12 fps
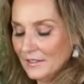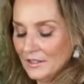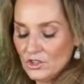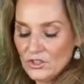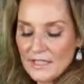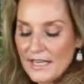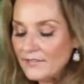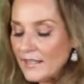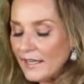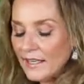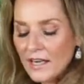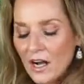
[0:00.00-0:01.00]
Just add
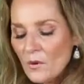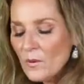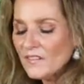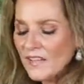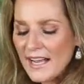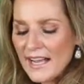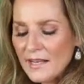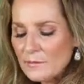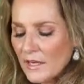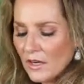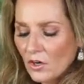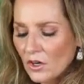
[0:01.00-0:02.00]
that, and I always add
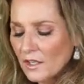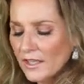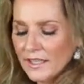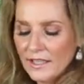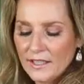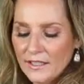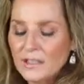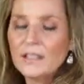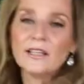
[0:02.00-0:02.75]
my garlic in